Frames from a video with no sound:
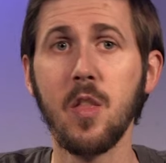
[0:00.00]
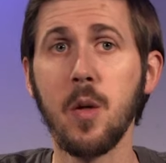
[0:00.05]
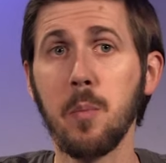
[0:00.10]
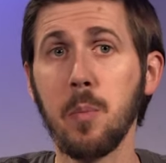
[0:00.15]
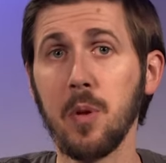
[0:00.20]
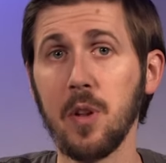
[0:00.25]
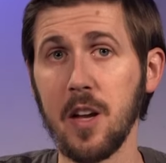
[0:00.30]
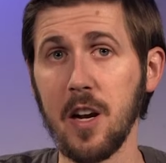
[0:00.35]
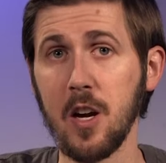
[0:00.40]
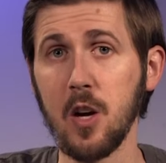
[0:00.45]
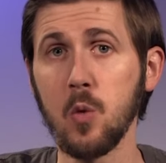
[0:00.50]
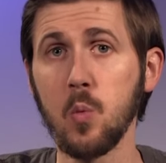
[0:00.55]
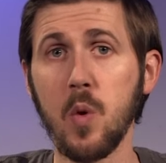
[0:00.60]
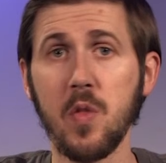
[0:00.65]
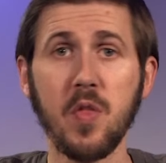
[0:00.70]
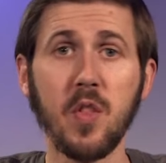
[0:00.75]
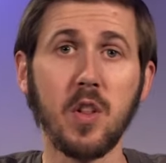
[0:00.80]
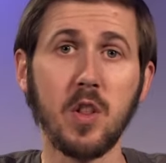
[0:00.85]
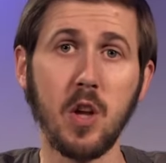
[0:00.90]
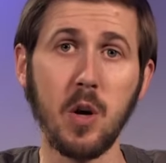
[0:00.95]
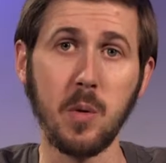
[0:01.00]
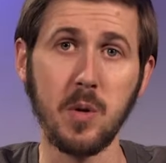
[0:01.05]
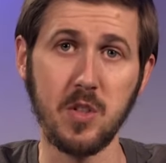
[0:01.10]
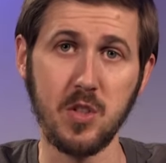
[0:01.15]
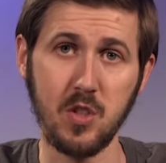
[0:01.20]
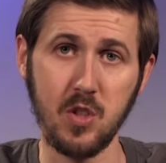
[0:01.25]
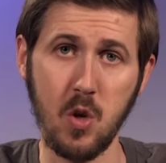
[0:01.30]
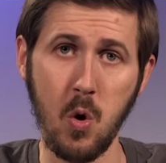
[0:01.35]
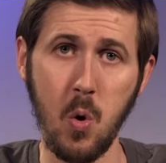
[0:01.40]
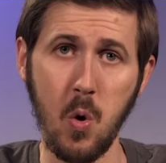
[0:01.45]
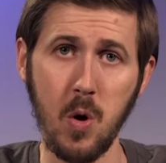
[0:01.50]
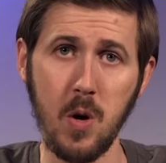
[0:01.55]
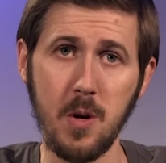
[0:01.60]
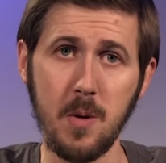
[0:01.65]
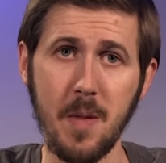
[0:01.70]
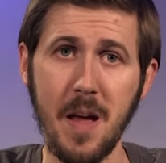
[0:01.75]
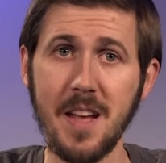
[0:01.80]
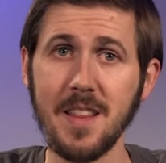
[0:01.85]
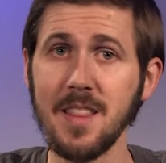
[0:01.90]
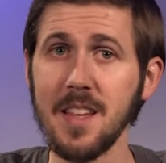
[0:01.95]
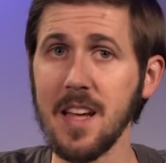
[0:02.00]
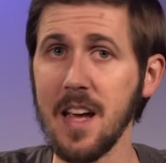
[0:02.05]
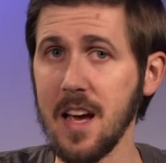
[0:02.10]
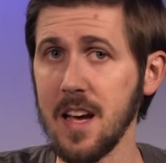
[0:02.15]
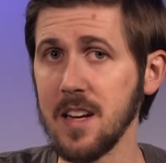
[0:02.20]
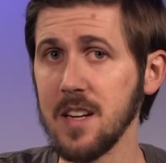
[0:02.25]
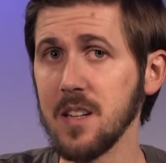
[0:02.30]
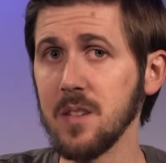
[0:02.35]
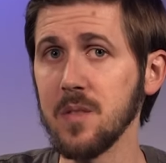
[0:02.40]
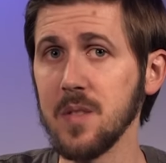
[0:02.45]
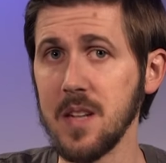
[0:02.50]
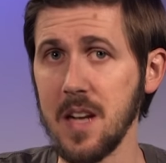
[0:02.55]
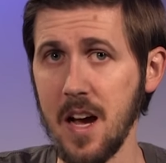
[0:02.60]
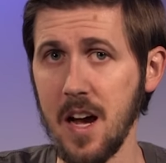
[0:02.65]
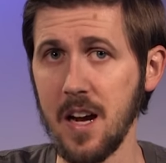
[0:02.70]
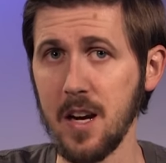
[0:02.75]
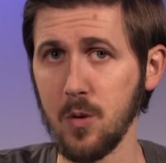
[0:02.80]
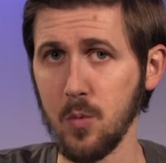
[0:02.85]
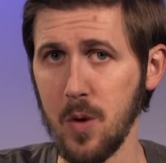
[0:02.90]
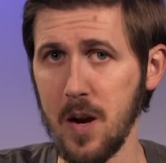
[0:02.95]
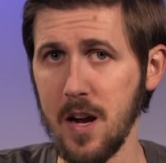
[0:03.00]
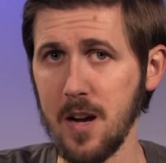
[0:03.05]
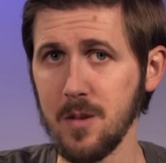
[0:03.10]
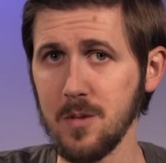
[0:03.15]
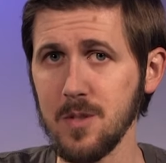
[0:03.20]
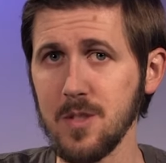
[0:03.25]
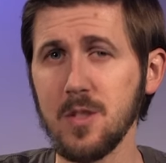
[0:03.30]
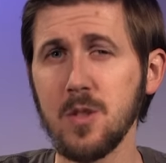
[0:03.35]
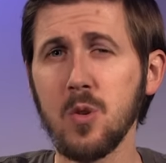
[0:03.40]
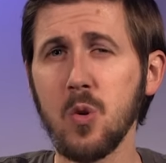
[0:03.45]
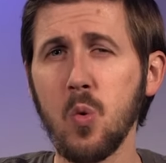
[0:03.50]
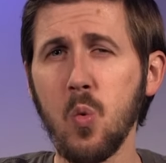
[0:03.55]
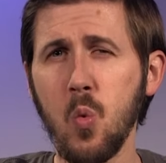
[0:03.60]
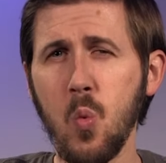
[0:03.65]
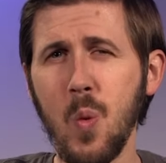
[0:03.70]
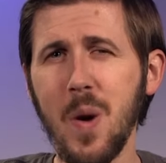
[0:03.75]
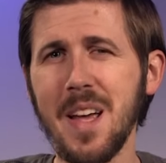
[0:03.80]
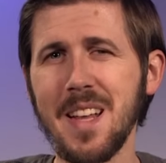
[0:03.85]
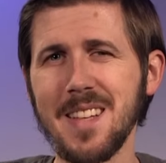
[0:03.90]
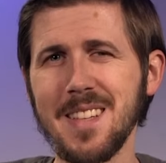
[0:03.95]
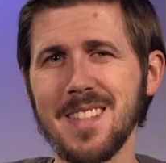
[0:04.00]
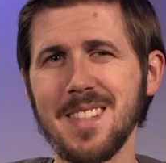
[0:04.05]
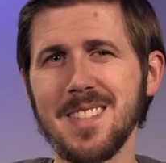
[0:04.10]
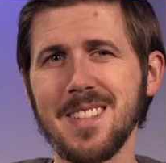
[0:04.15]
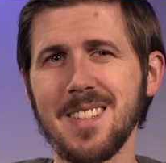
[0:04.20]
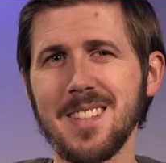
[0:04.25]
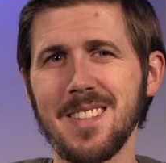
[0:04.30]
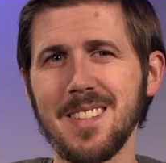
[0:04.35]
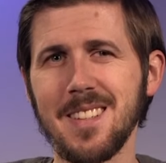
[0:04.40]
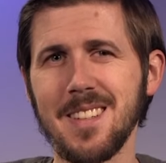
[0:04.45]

The player with the lowest score at the end of nine rounds wins.